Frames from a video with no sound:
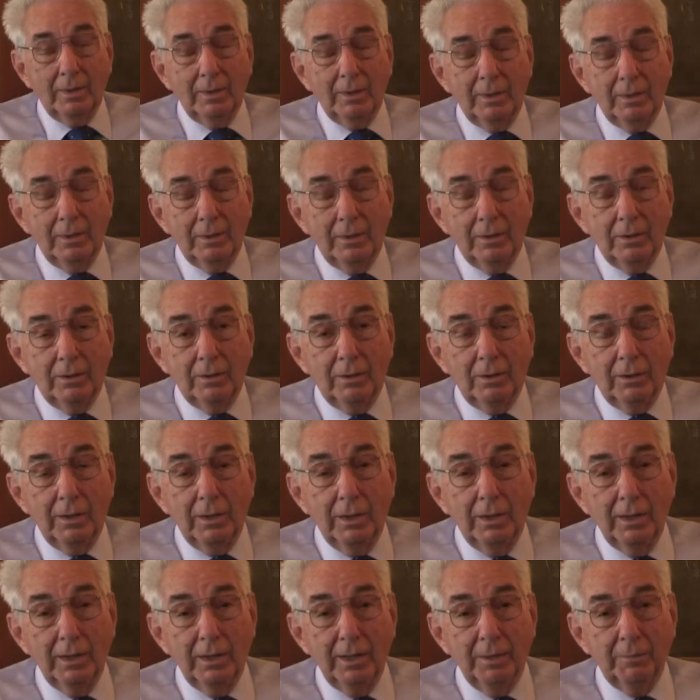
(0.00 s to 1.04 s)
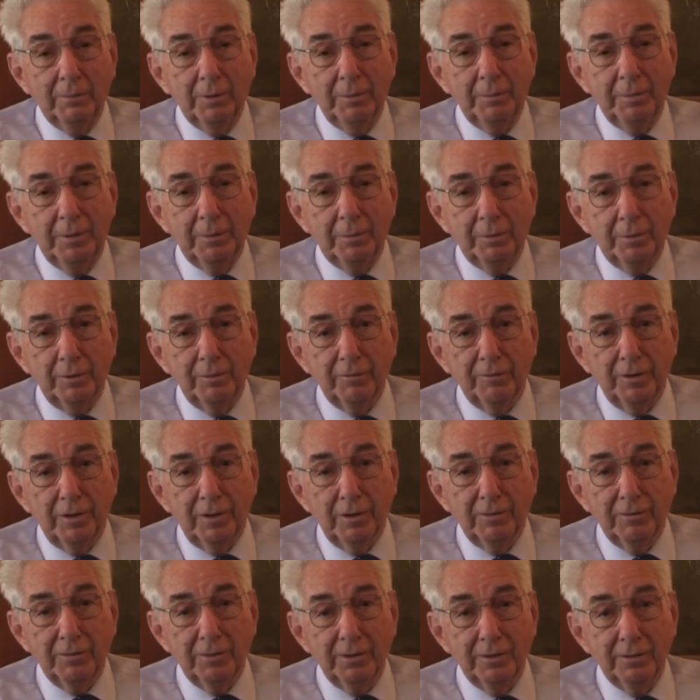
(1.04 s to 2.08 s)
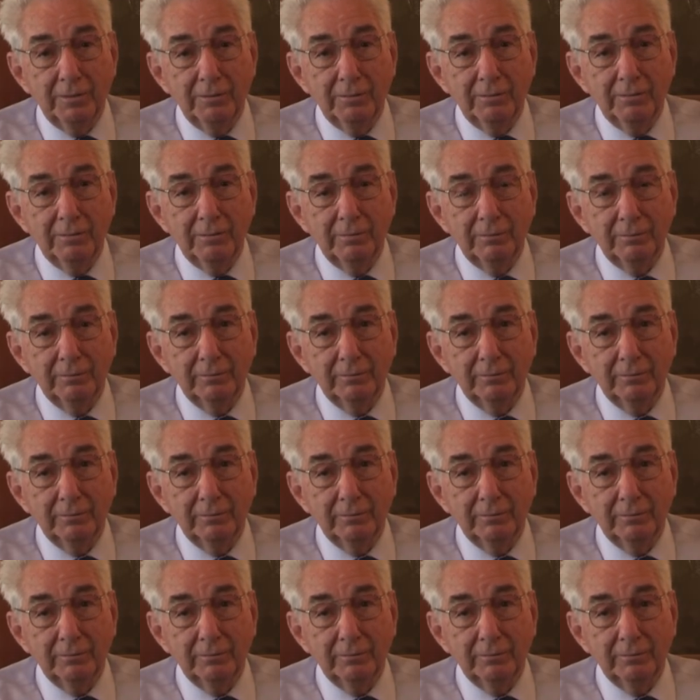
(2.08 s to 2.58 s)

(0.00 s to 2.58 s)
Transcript: Oh, how many people were involved in